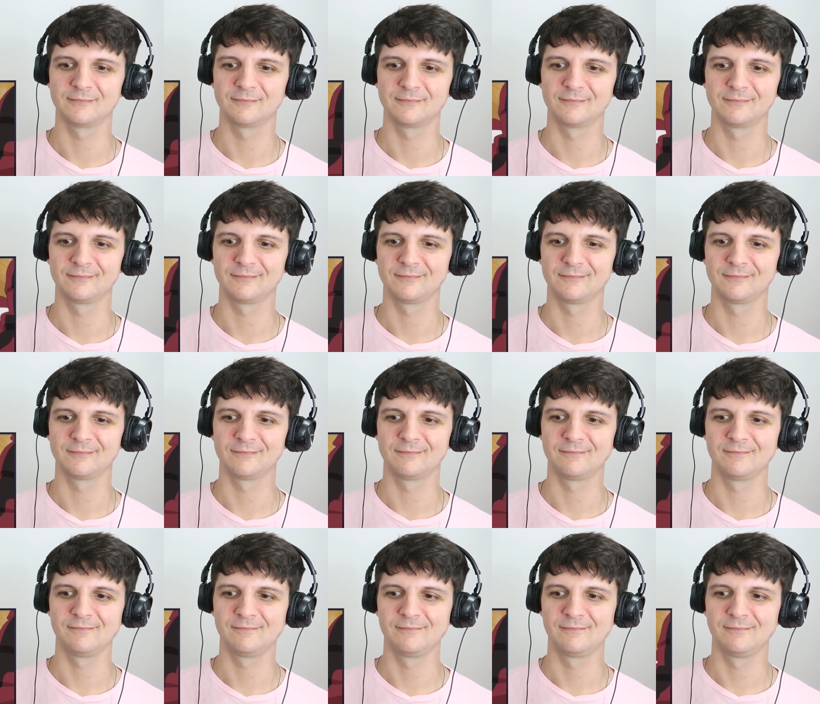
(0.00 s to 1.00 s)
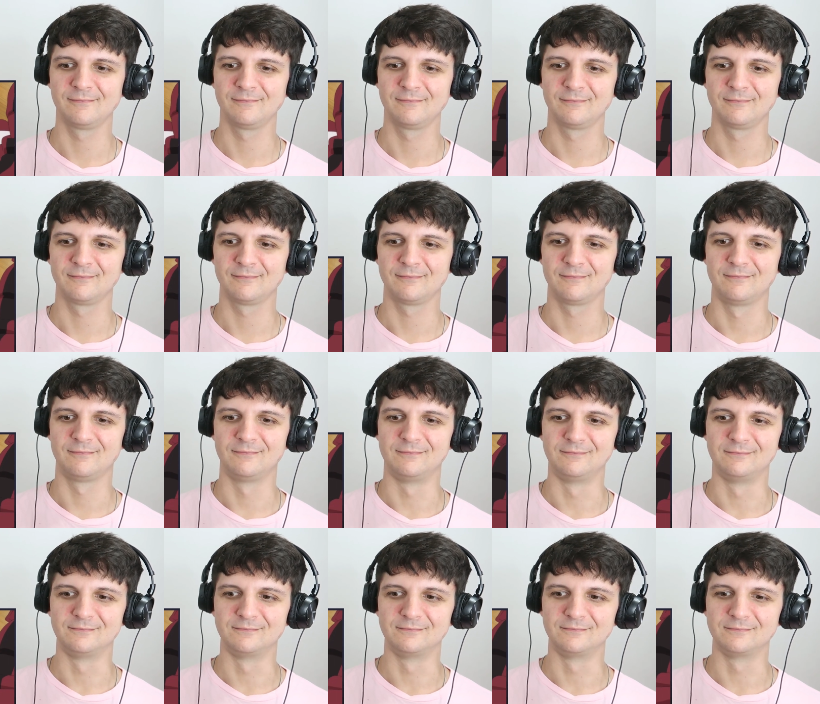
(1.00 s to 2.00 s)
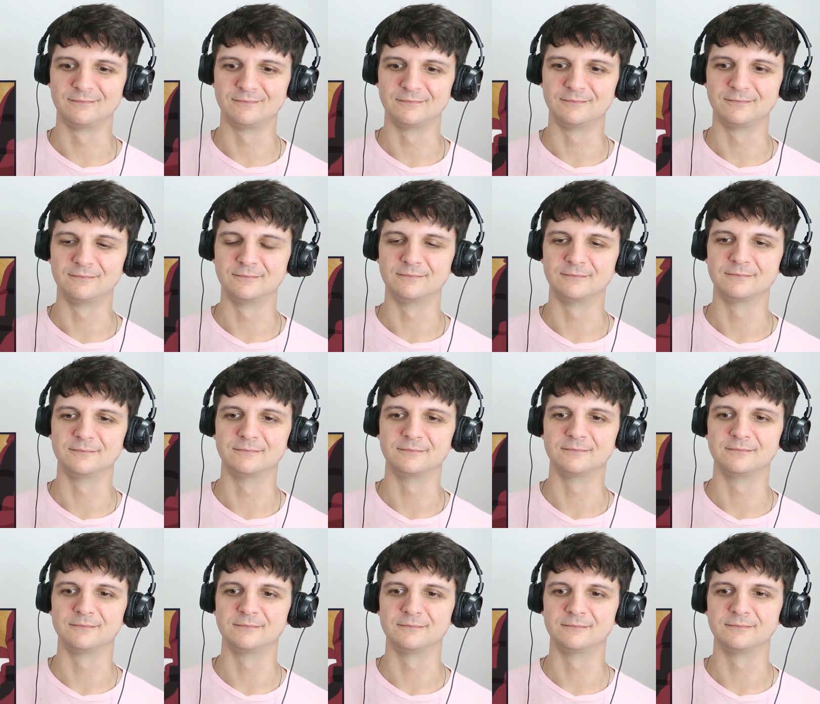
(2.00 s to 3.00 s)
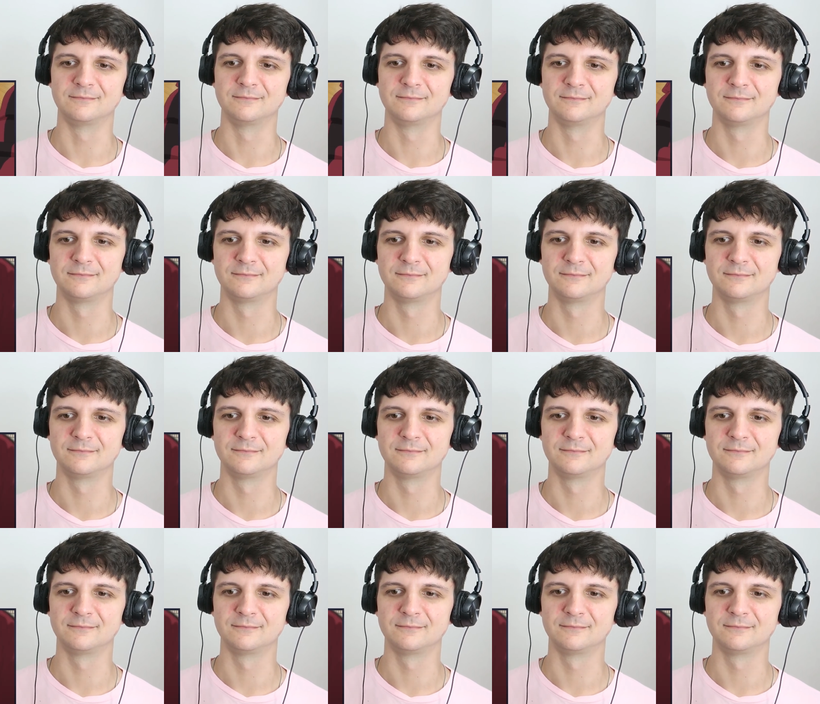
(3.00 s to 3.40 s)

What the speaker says: No one is speaking in this clip.